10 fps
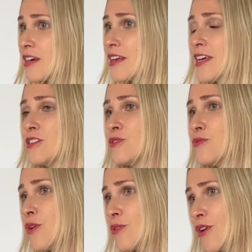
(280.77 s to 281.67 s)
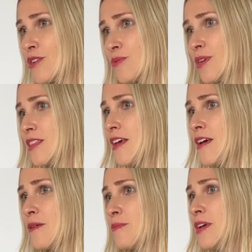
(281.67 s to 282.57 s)
and I do phone calls with
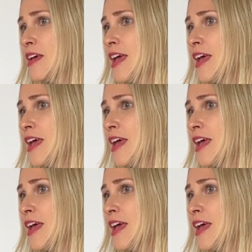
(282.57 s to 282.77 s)
them.